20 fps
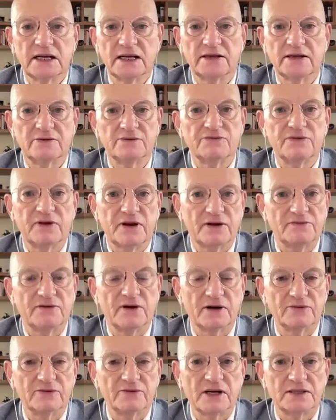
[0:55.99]
in
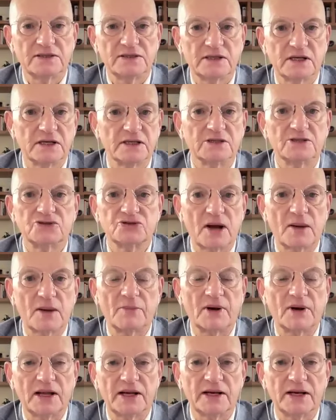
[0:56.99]
Fed fund rates and
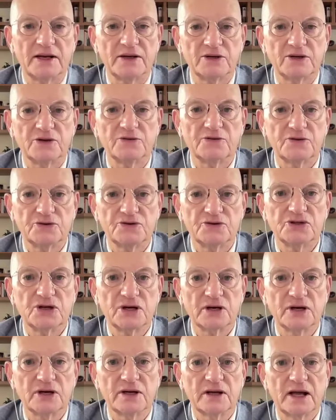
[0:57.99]
extrapolate into the
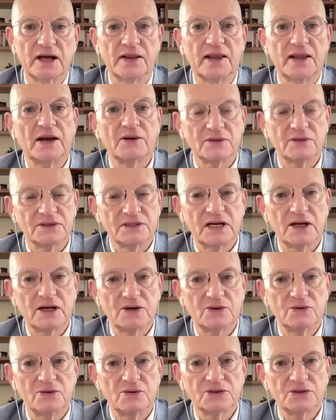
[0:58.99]
future, and that will
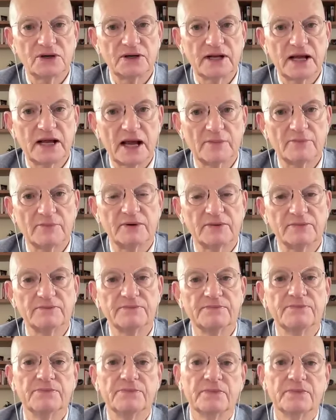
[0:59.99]
tell you what's going to happen.